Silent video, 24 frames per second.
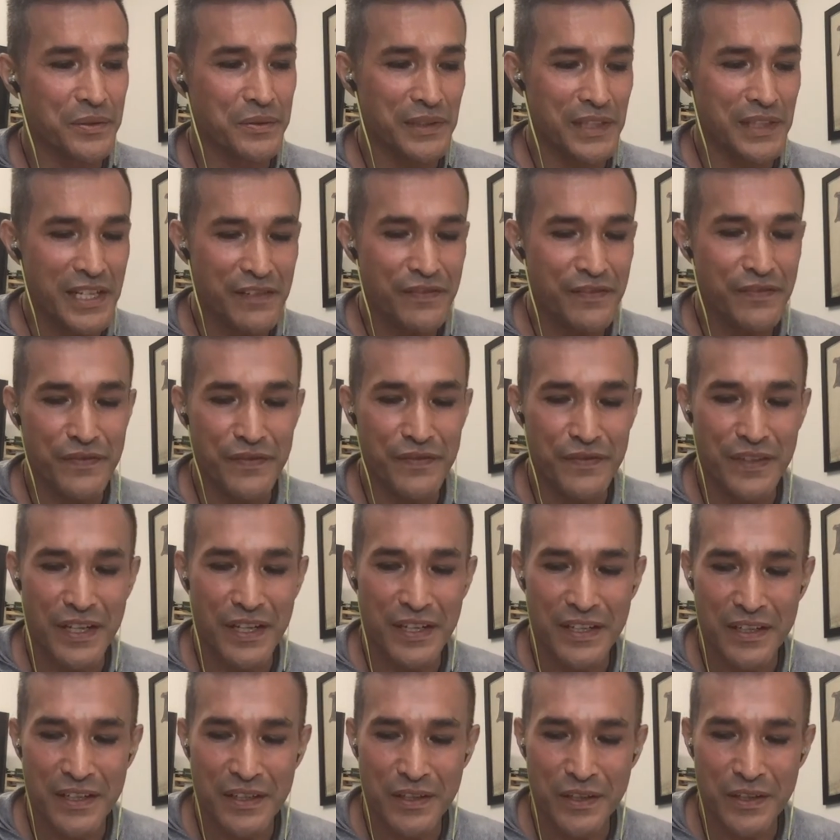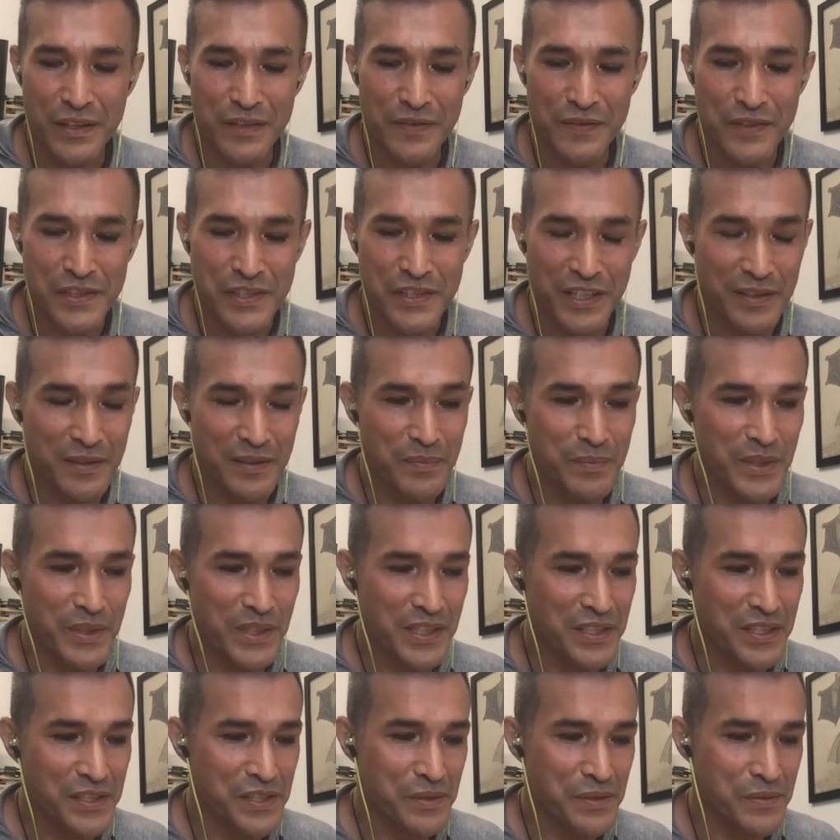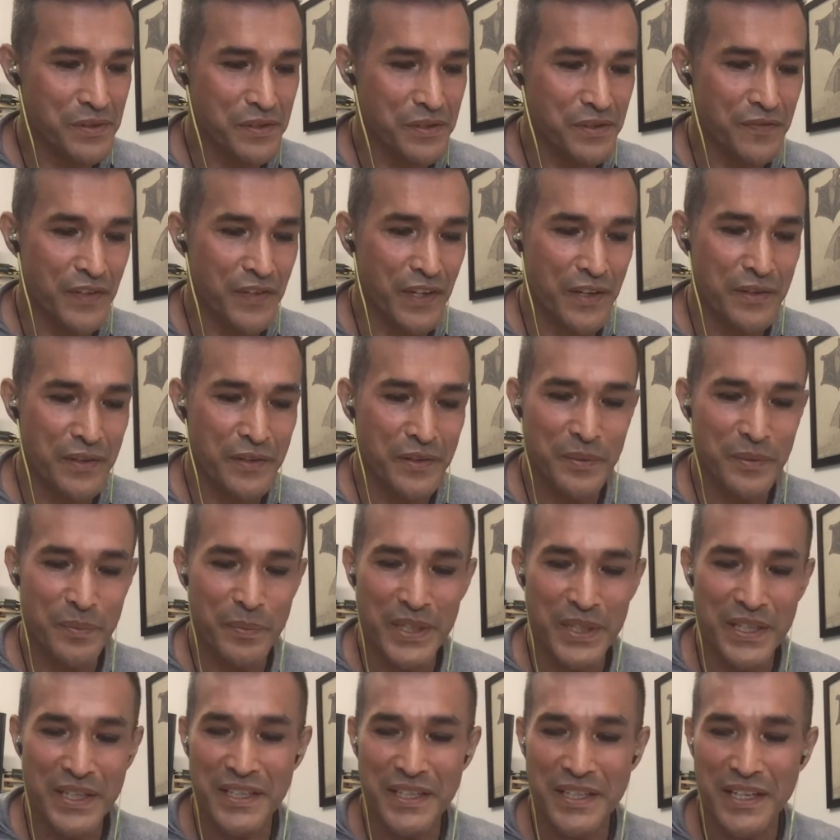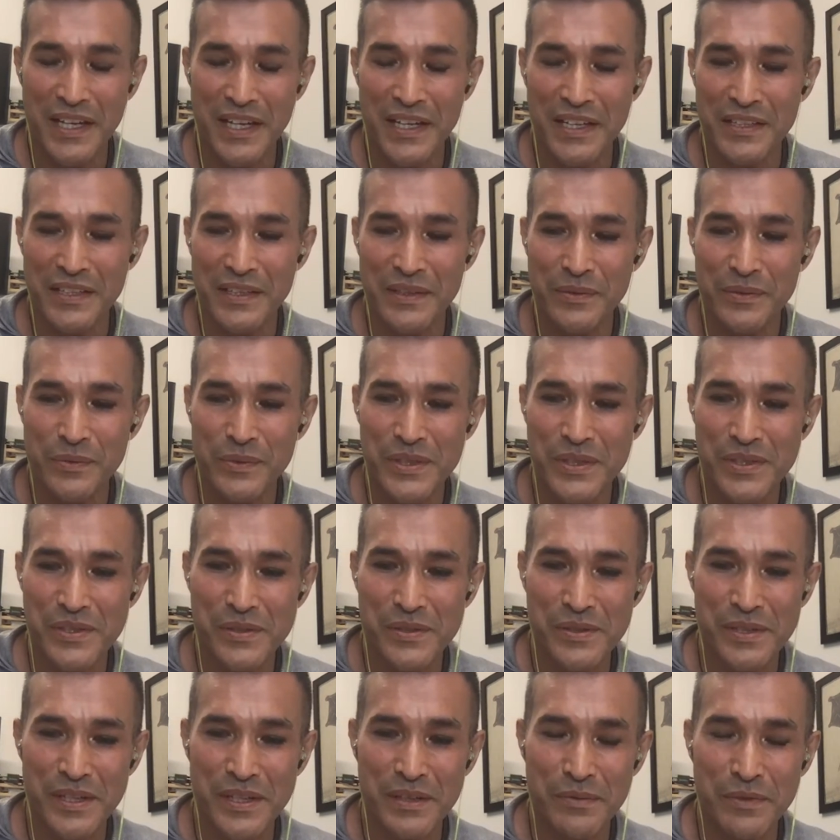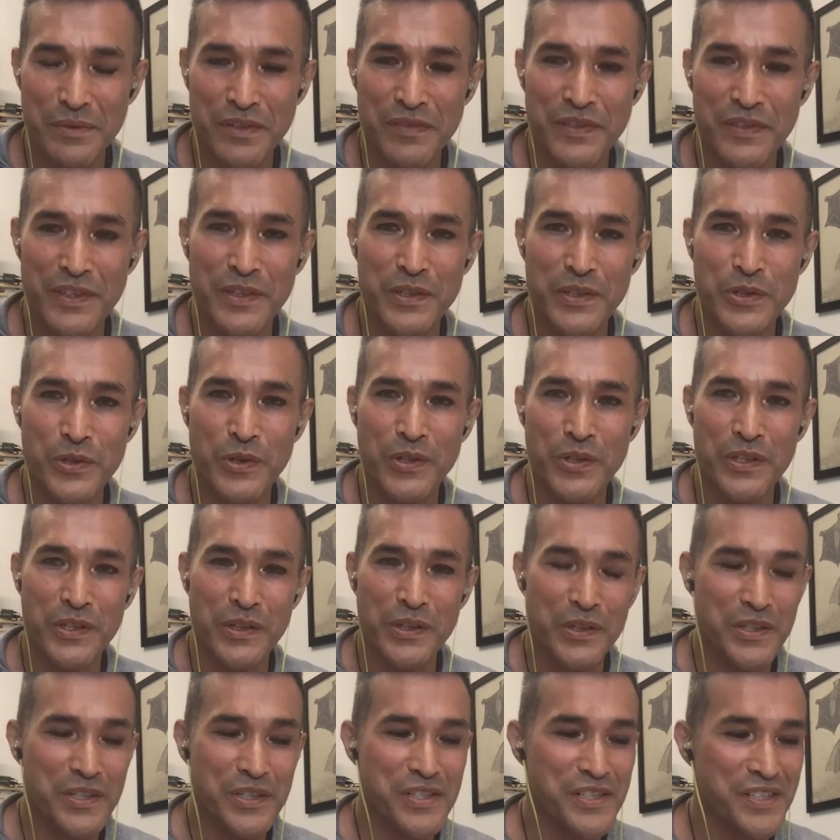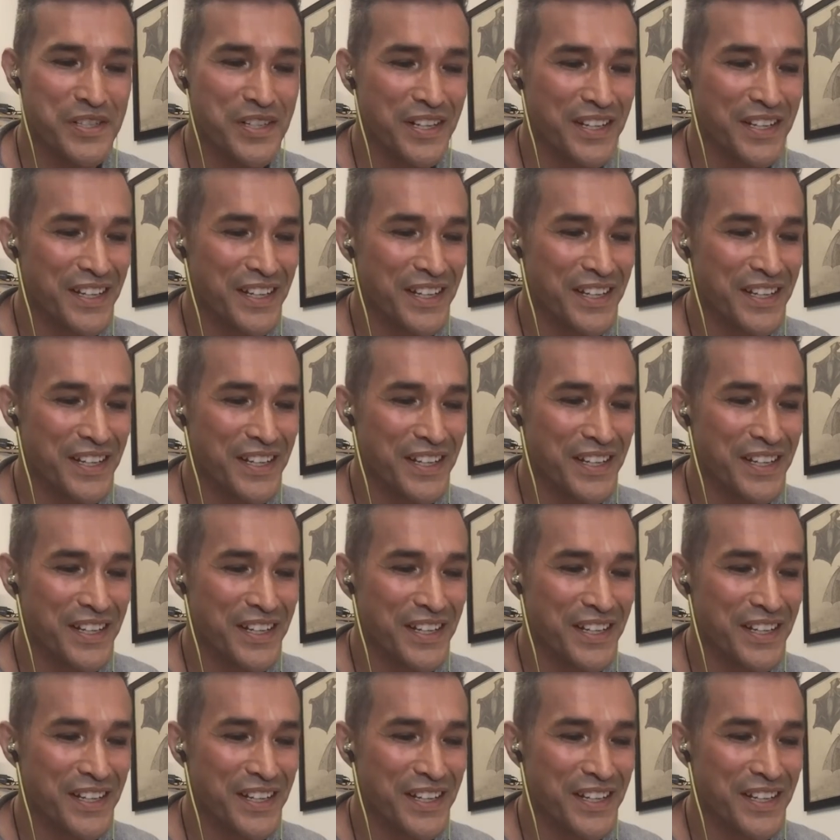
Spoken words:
leave all of a sudden because he was a father-to-be, and it was with very short notice.